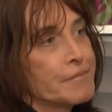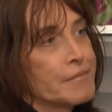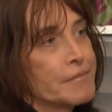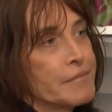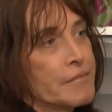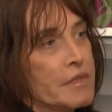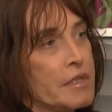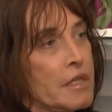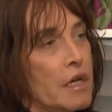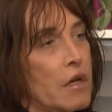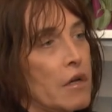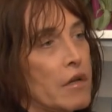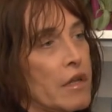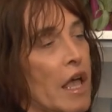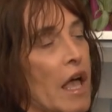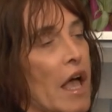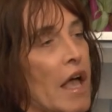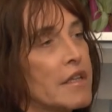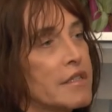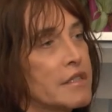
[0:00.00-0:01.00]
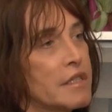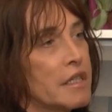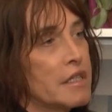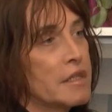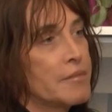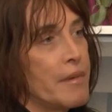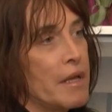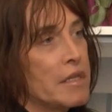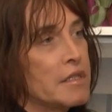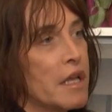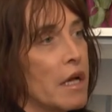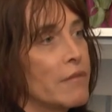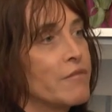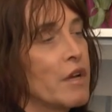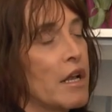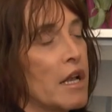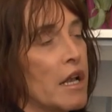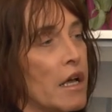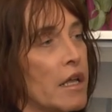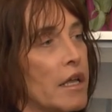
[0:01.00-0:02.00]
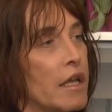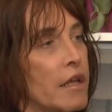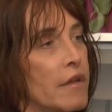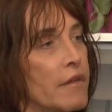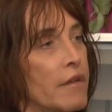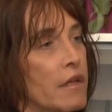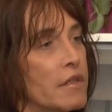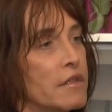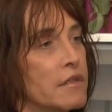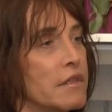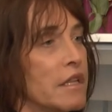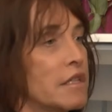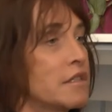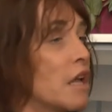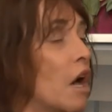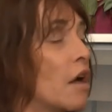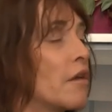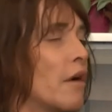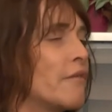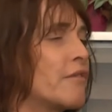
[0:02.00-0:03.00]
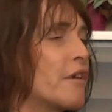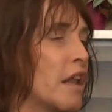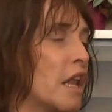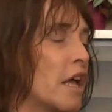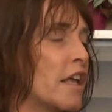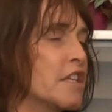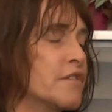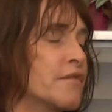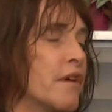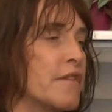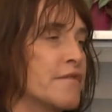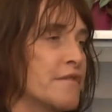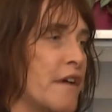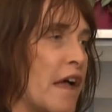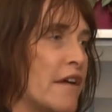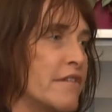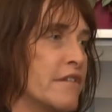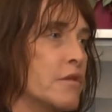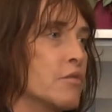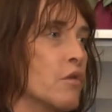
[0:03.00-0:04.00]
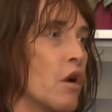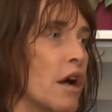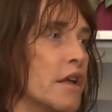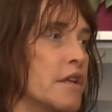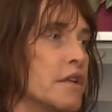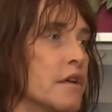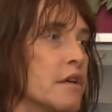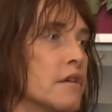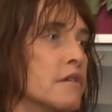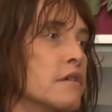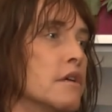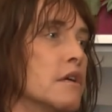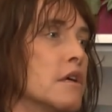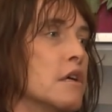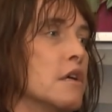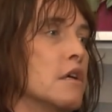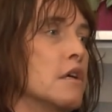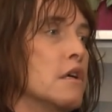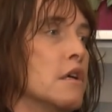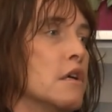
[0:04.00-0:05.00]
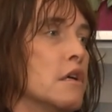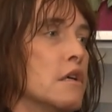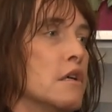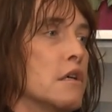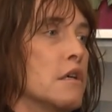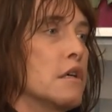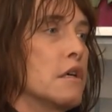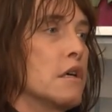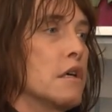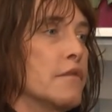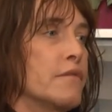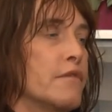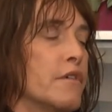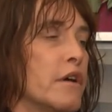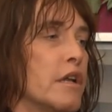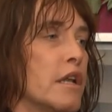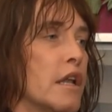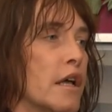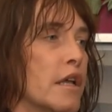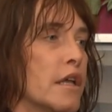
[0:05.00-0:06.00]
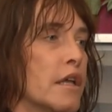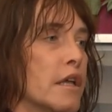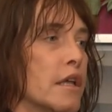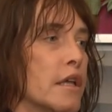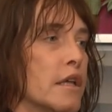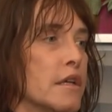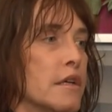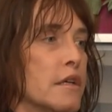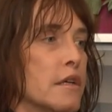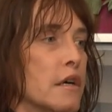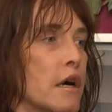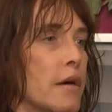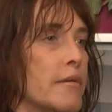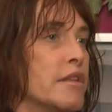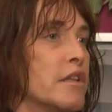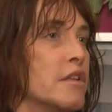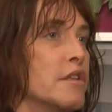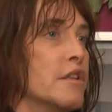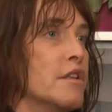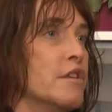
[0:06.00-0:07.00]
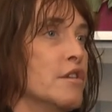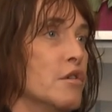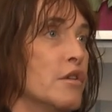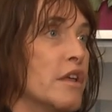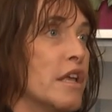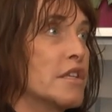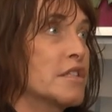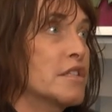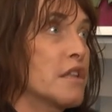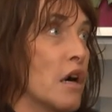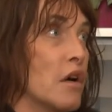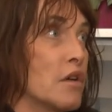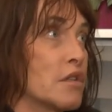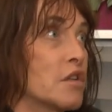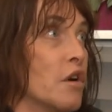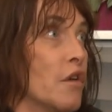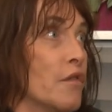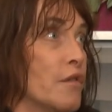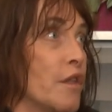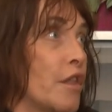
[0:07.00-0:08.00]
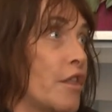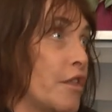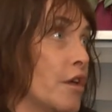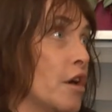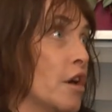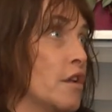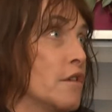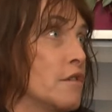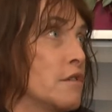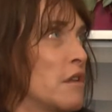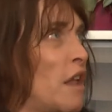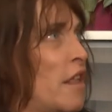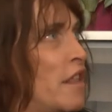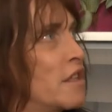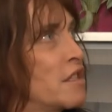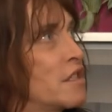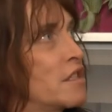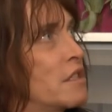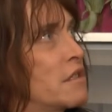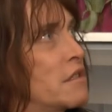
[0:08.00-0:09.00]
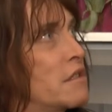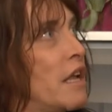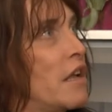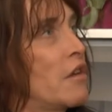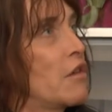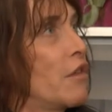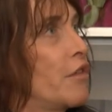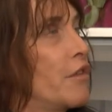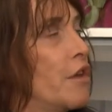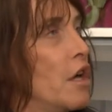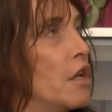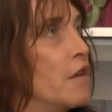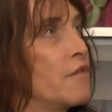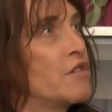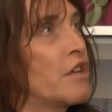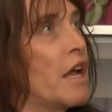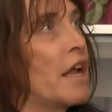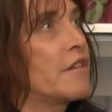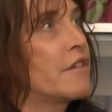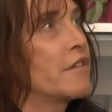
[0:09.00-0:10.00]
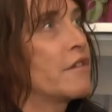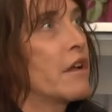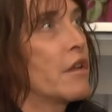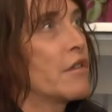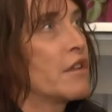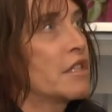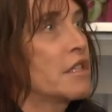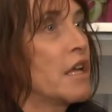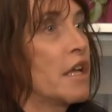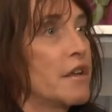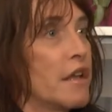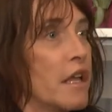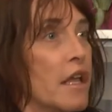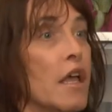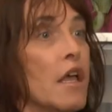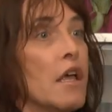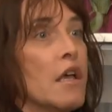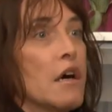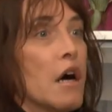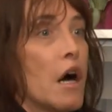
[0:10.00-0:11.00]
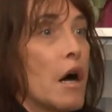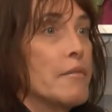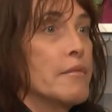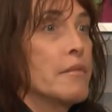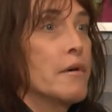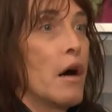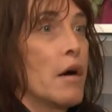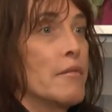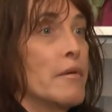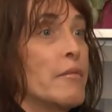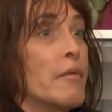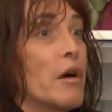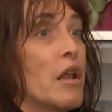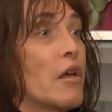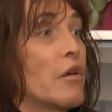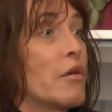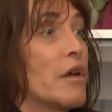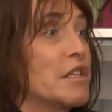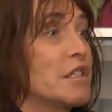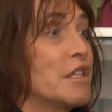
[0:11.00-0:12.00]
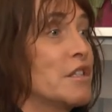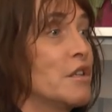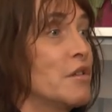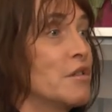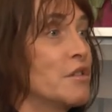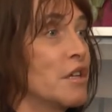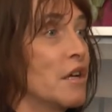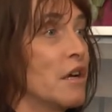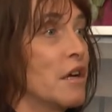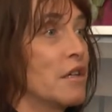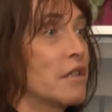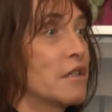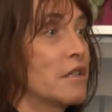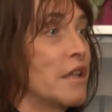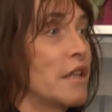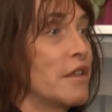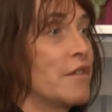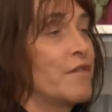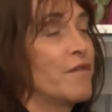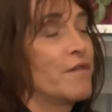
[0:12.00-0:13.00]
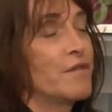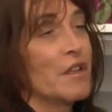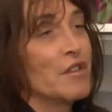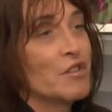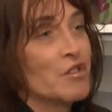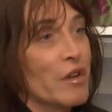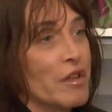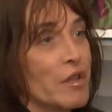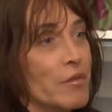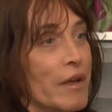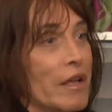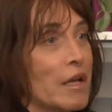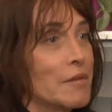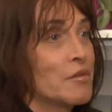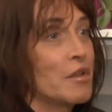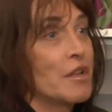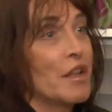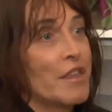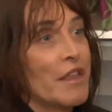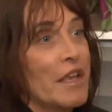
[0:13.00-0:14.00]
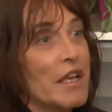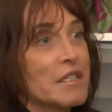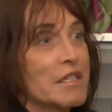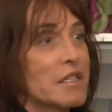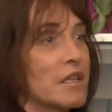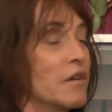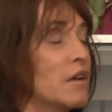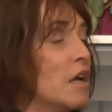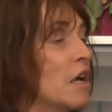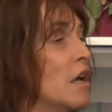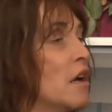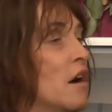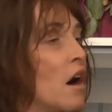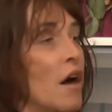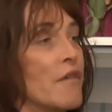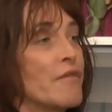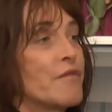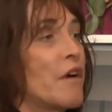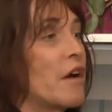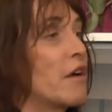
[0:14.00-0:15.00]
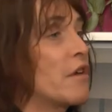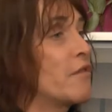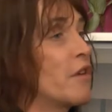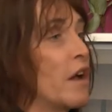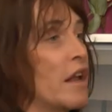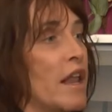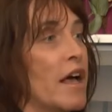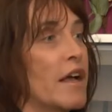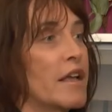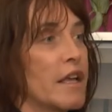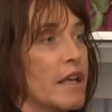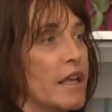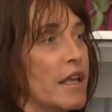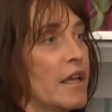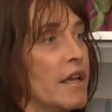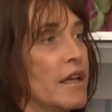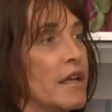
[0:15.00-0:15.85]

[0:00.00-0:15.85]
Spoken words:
So it's busy. I'm really lucky. So and I'm very lucky. It's very varied what I do. I'm very lucky. I mean, the new year starts off on the 2nd or 3rd of January on the Sunday. I'm at my local SNU church, and then during the week I'm doing the theatre. So I'm very, very lucky.